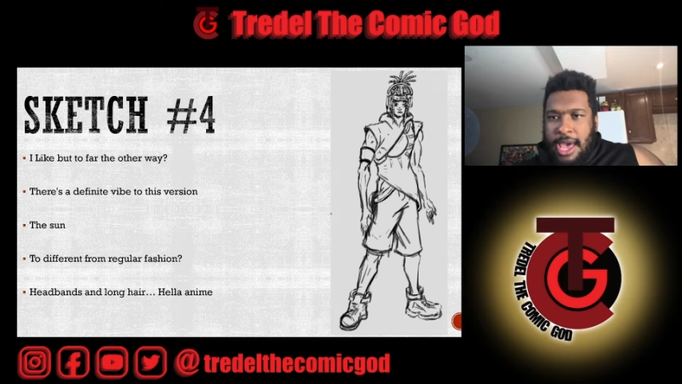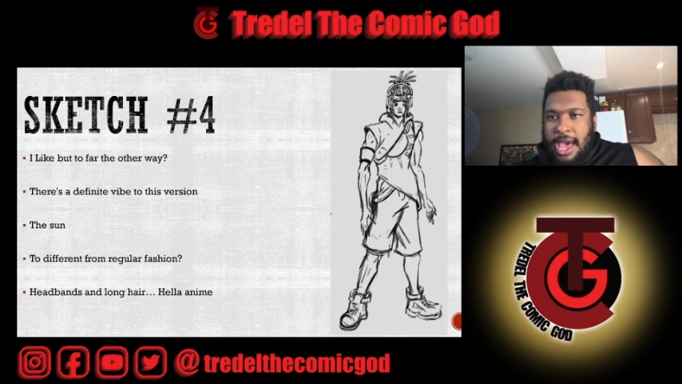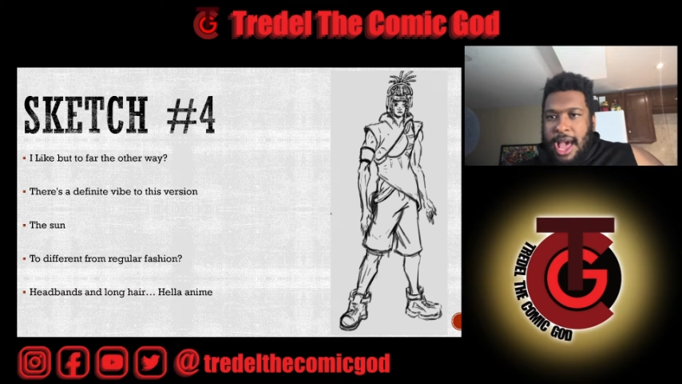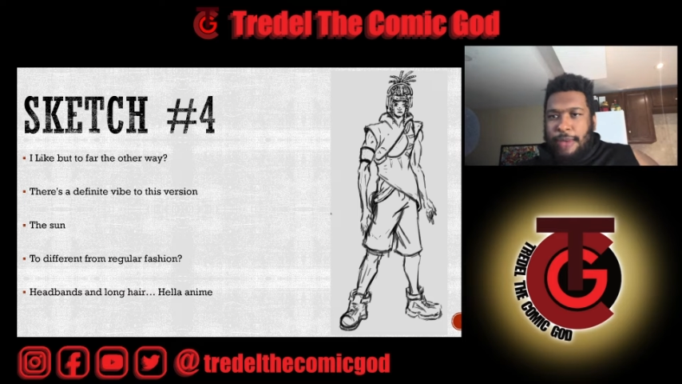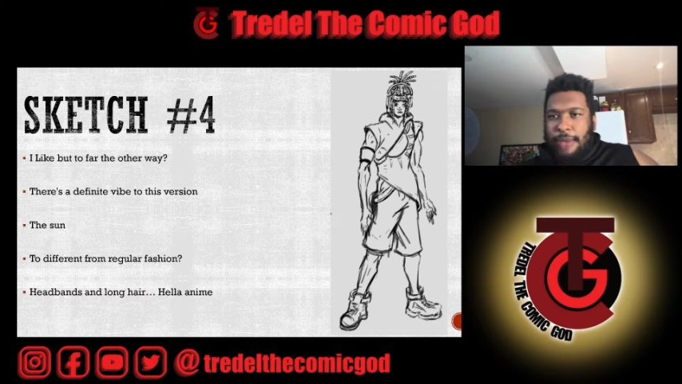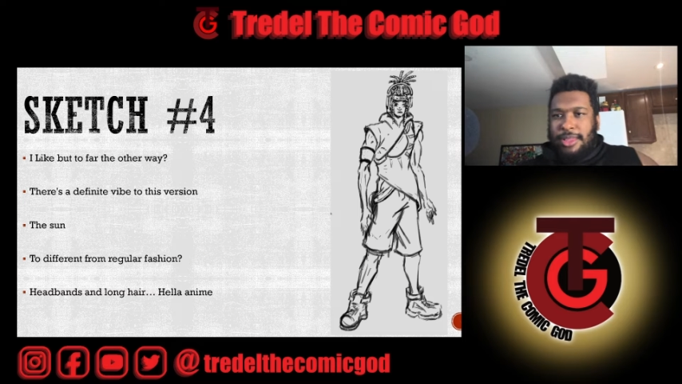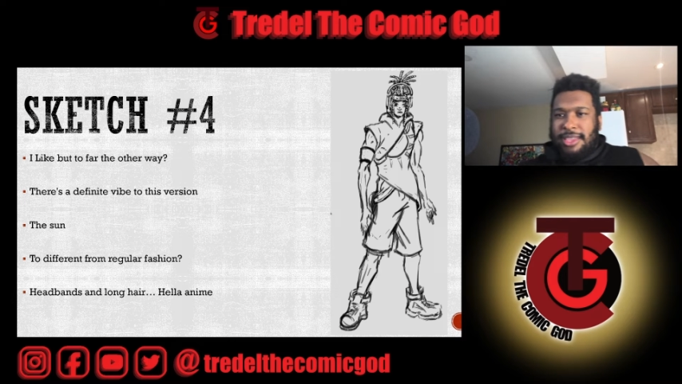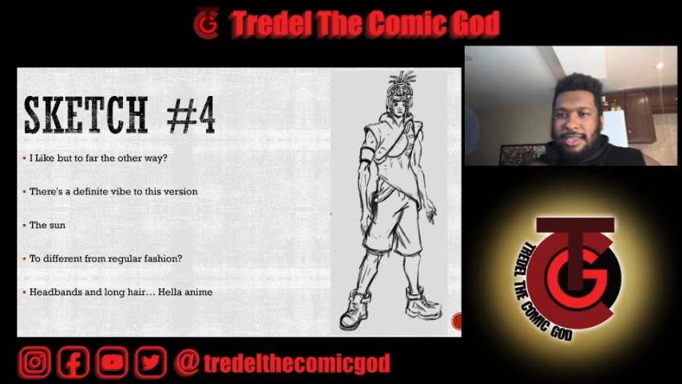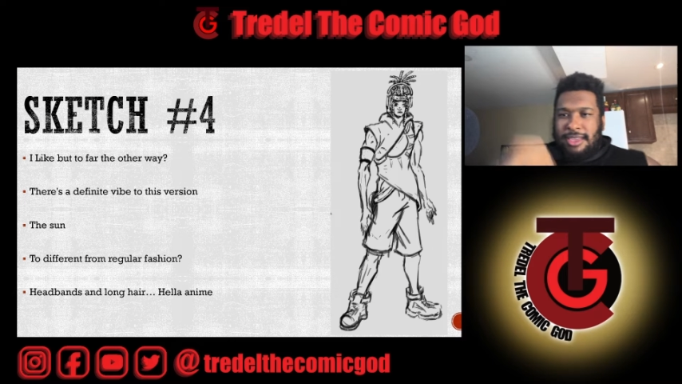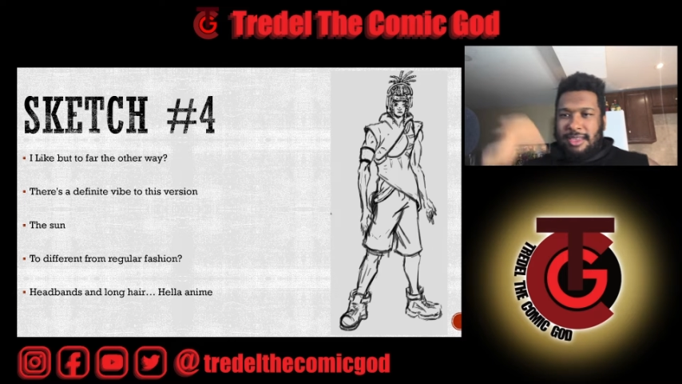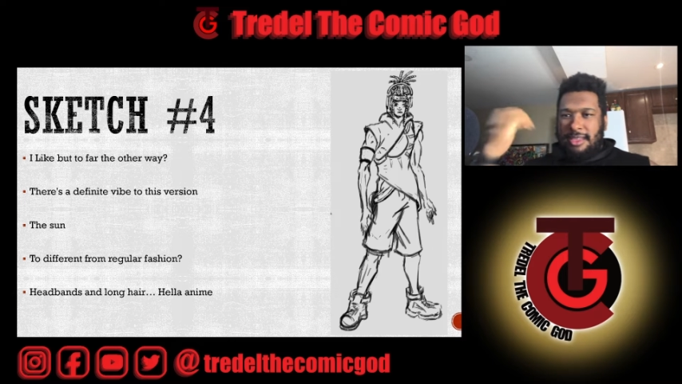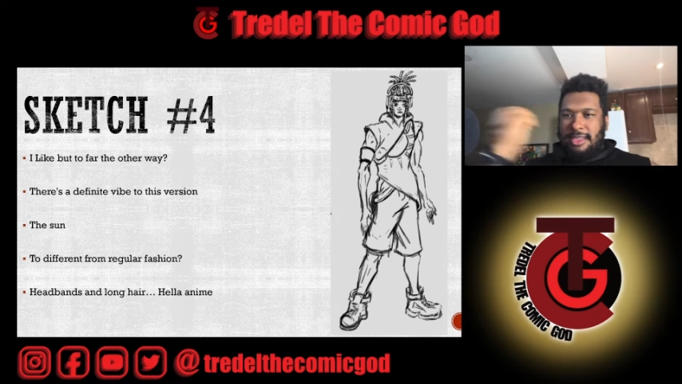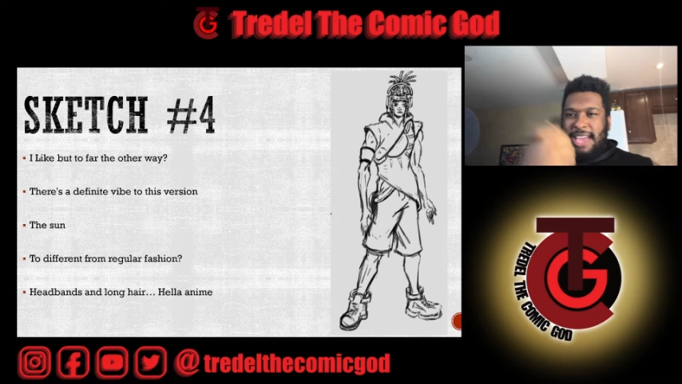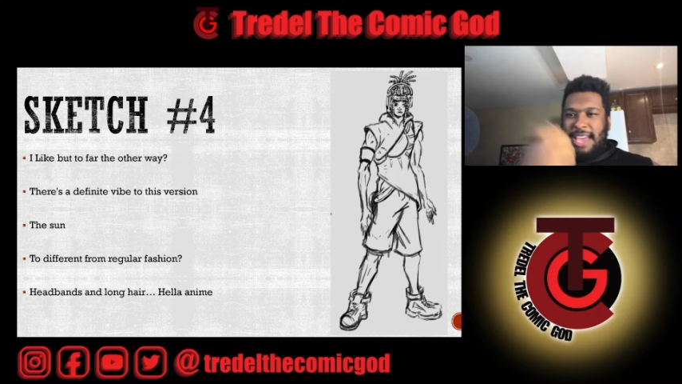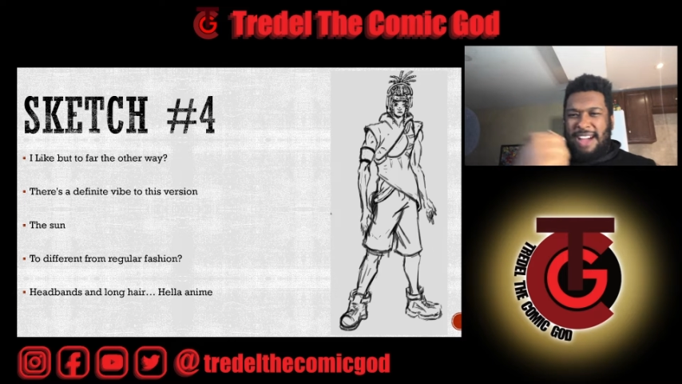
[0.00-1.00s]
I
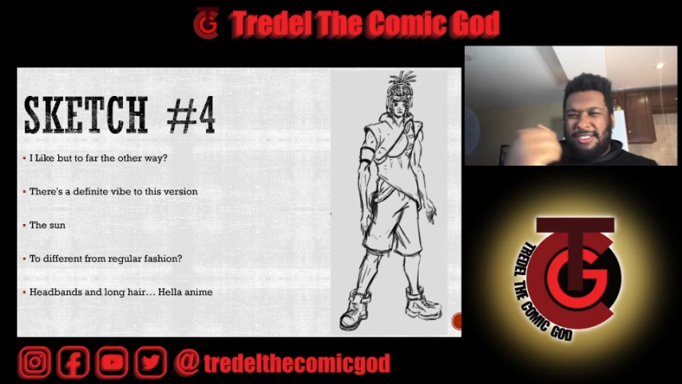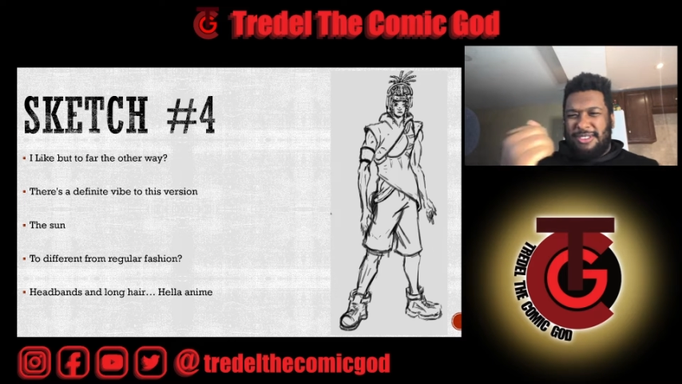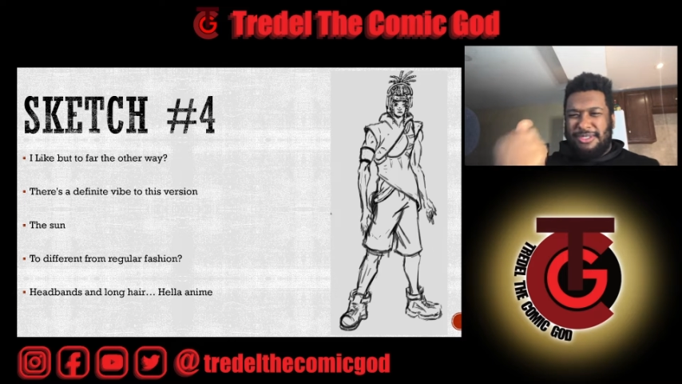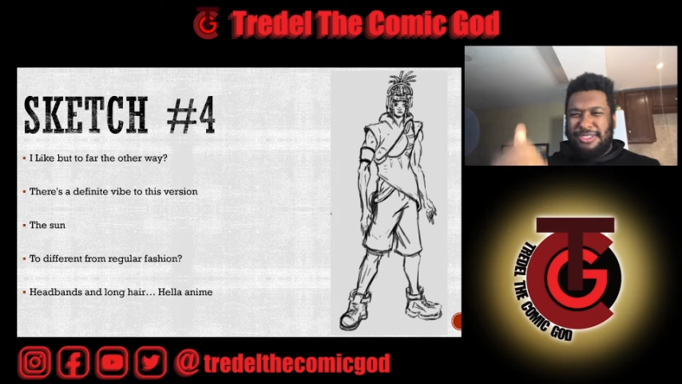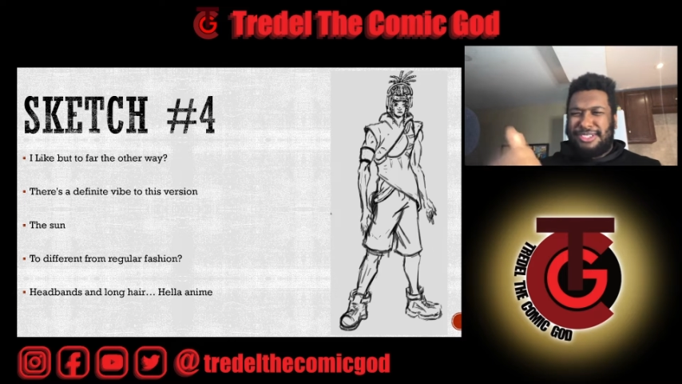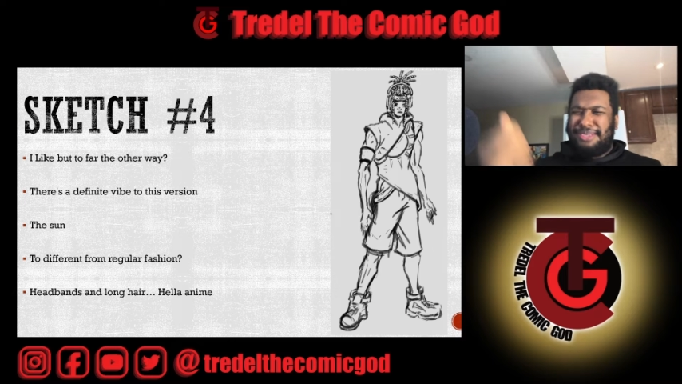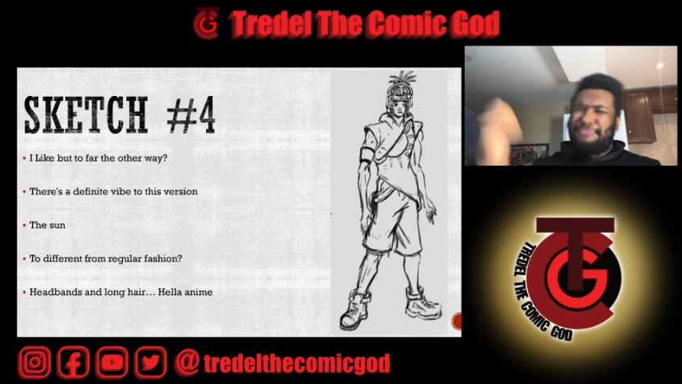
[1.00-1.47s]
don't know. There's something